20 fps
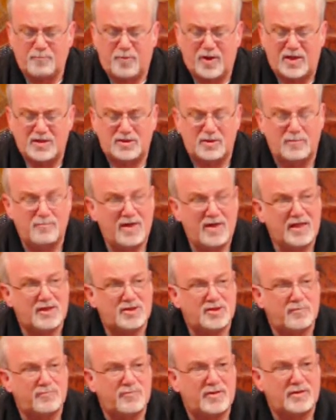but to
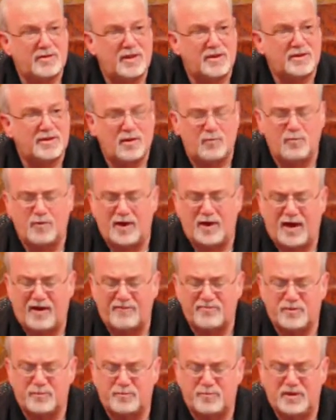make something like that would
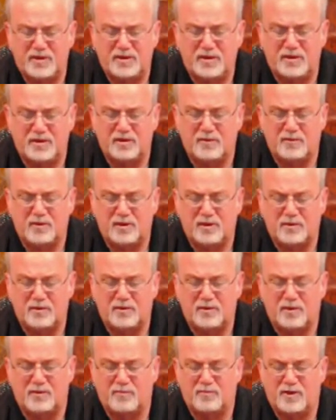have to be, it,
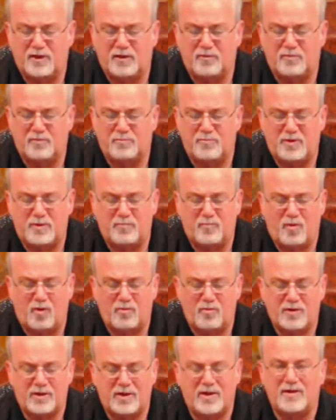it, would, it would, be
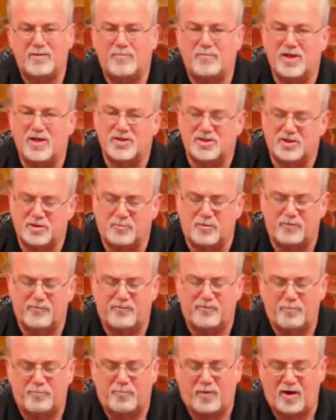molded and
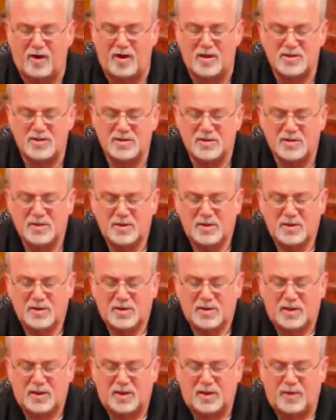assembled from parts.
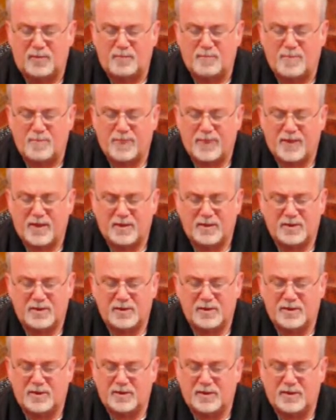Um,
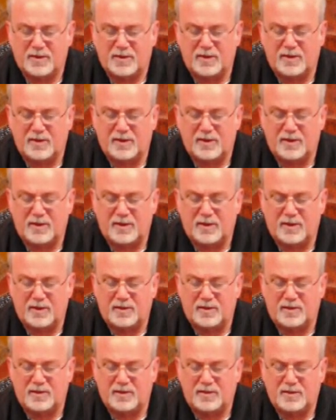
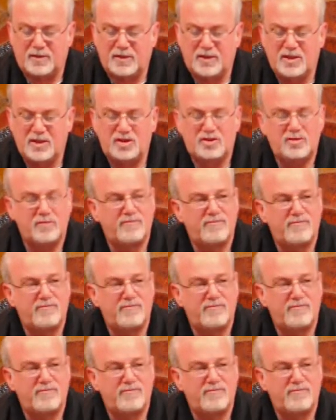and each